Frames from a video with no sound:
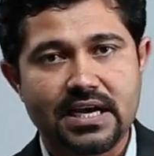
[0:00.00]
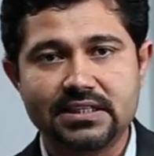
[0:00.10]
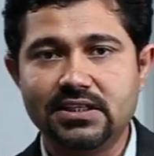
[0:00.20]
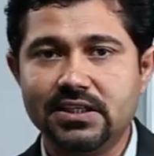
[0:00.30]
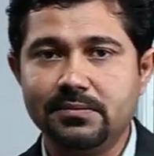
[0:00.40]

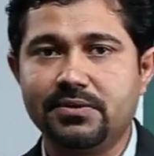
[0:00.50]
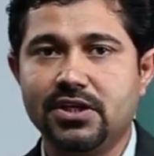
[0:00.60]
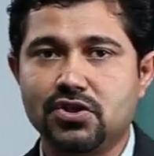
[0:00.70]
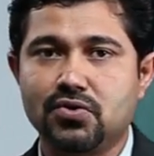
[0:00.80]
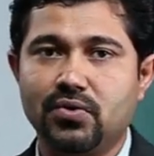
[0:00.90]
and the rib
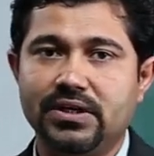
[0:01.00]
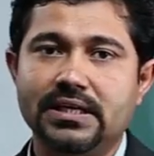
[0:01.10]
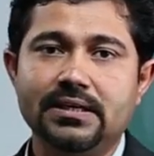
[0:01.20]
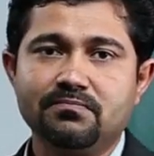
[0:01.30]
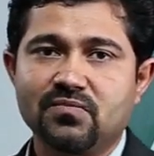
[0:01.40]
cage
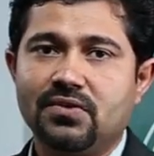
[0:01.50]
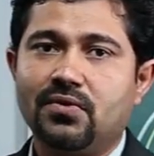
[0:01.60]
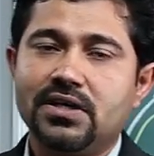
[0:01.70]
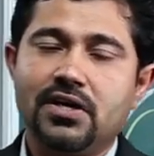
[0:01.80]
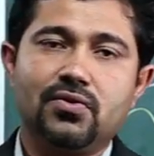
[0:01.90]
together,
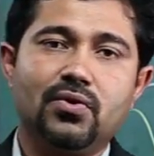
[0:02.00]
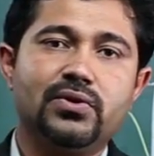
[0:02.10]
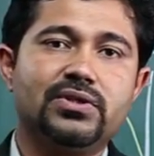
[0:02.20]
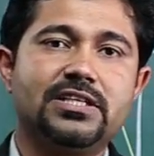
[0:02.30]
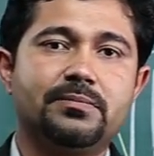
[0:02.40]
what I told
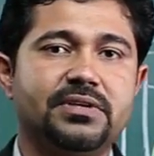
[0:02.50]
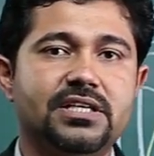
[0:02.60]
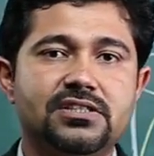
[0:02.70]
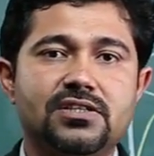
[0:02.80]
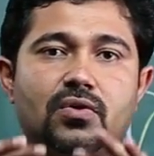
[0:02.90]
you, the rib
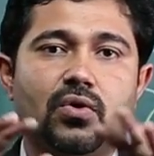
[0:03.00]
cage is a